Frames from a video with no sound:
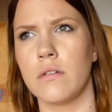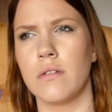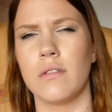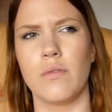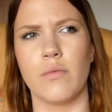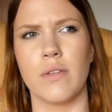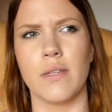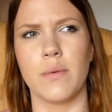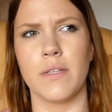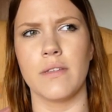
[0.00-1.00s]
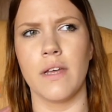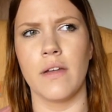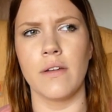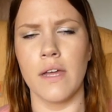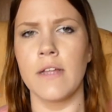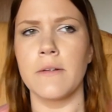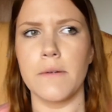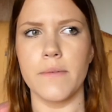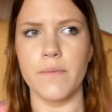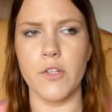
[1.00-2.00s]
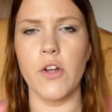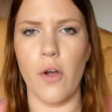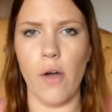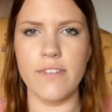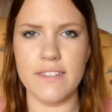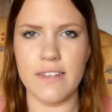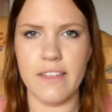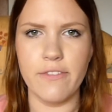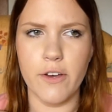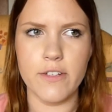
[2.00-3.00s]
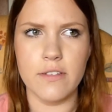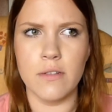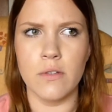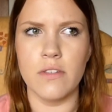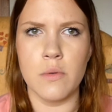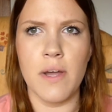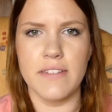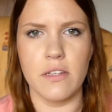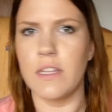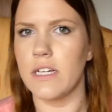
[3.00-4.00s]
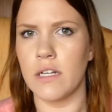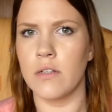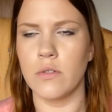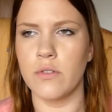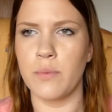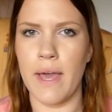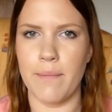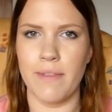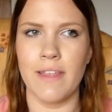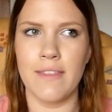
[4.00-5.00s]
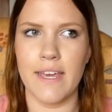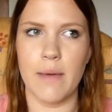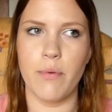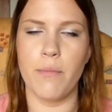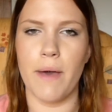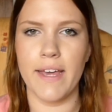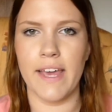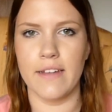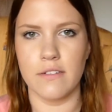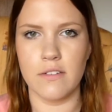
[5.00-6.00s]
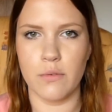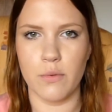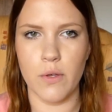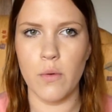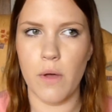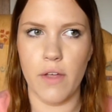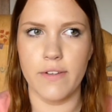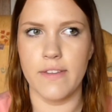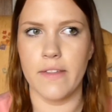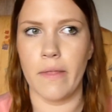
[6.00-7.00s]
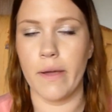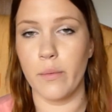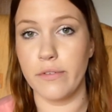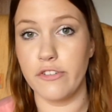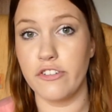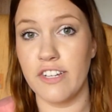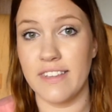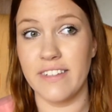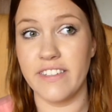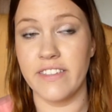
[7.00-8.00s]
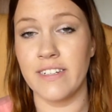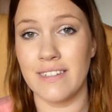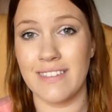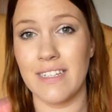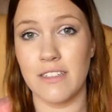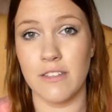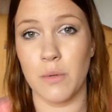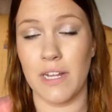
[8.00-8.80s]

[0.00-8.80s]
It's a really weird sound. You know, obviously they're focused on losing weight, so they're going to lose weight, but then they get put back out into the real world and they're like, well shit, this isn't as easy as what